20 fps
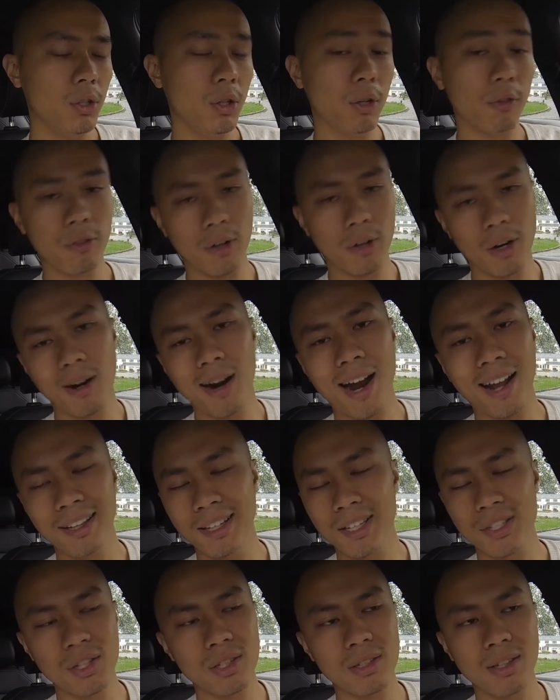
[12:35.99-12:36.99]
you know, for her at
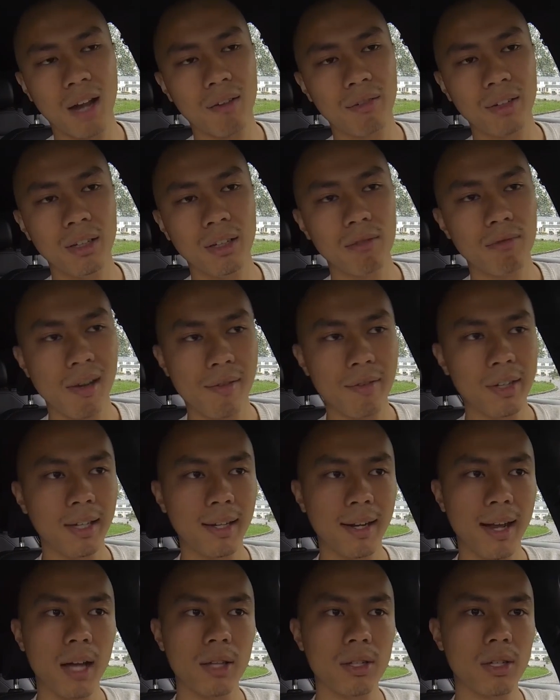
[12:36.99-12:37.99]
least, she's not really revving
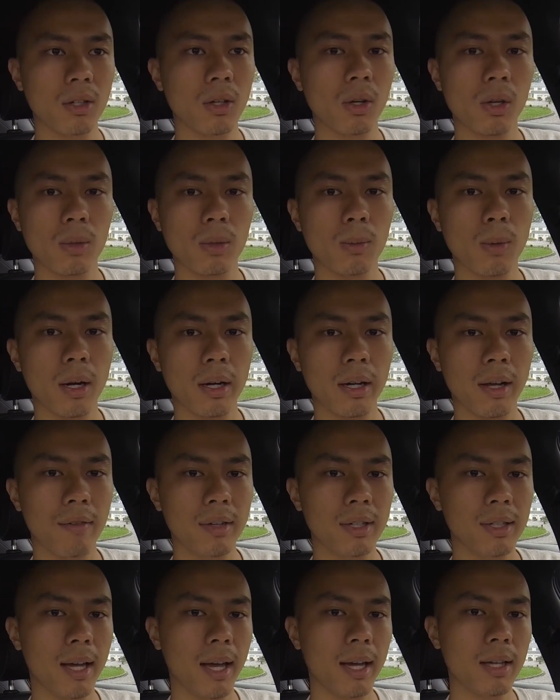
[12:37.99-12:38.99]
it out to go to work
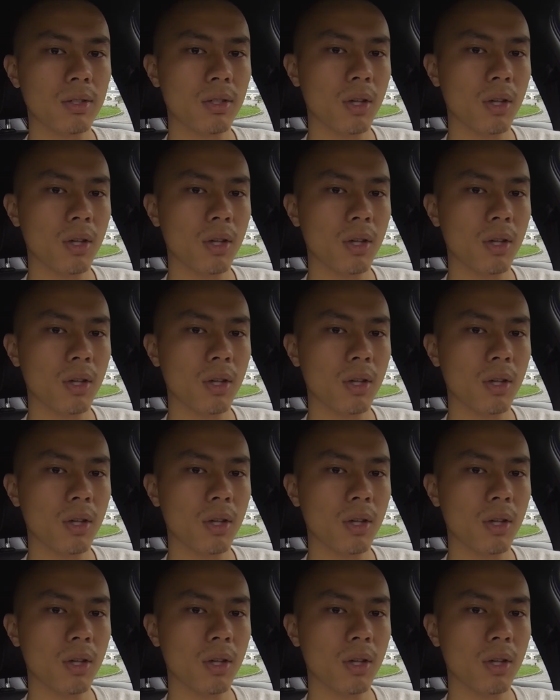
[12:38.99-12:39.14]
every day.